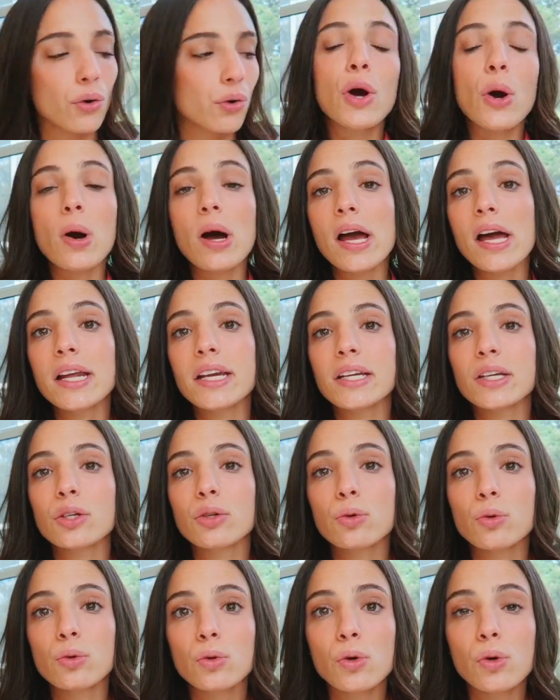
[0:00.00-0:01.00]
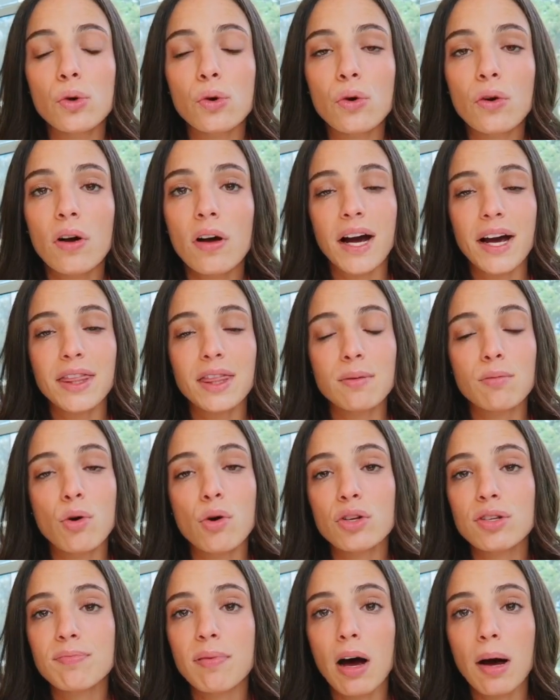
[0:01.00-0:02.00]
Go ahead and Google, find the
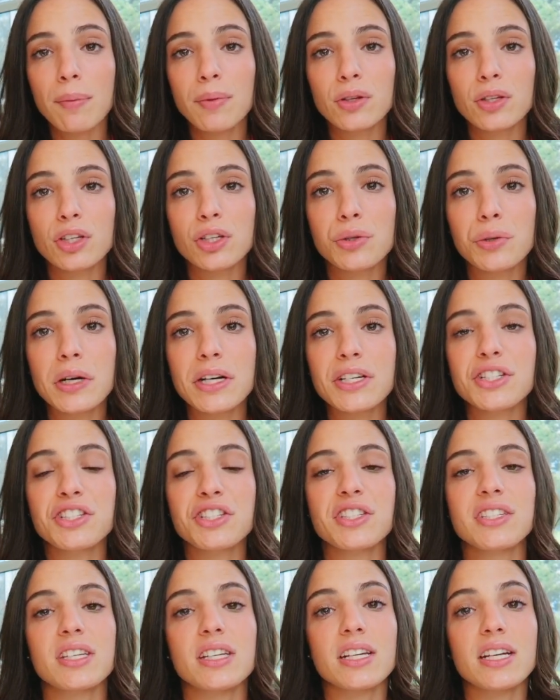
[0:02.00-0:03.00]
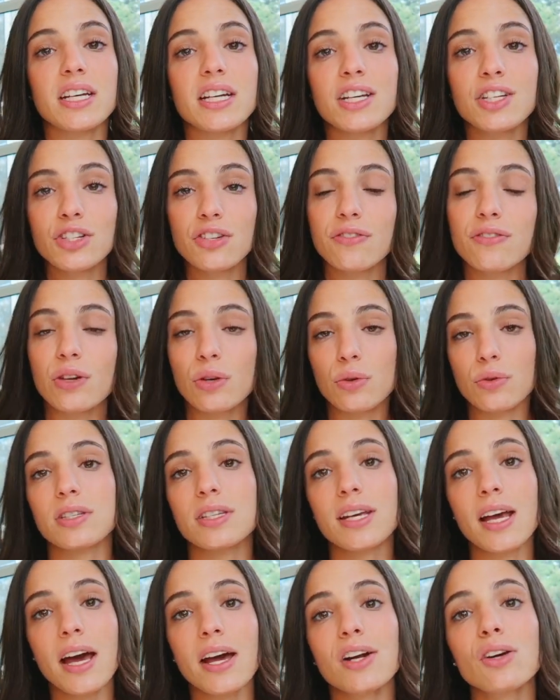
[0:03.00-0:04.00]
most popular questions in each of those
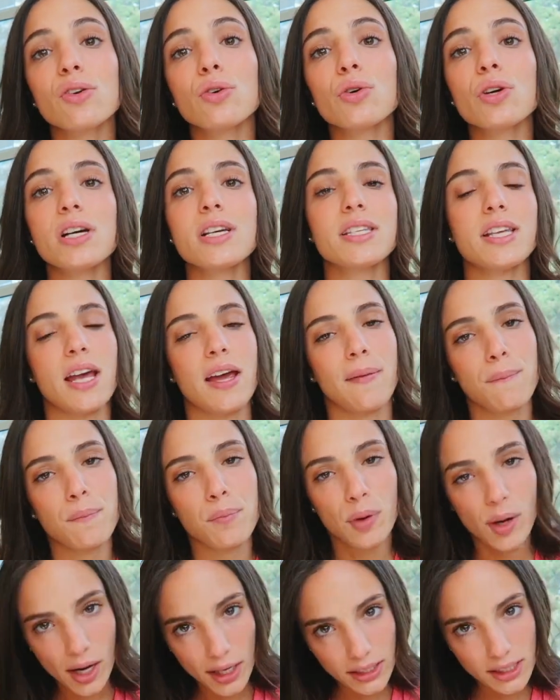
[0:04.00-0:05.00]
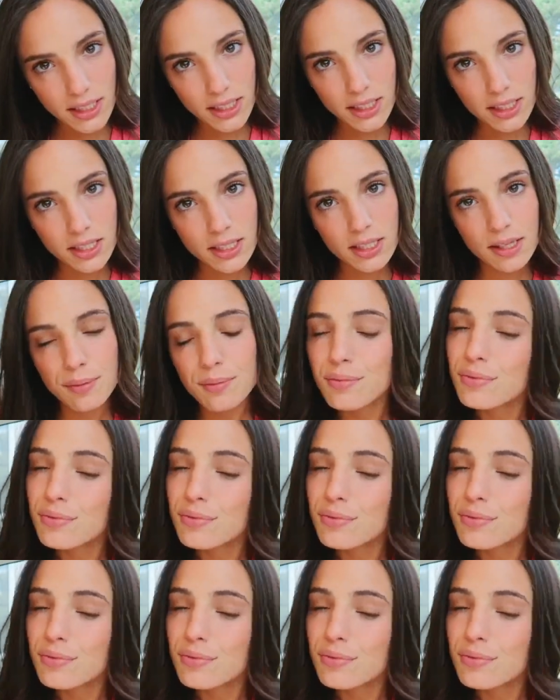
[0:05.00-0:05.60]
categories and practice.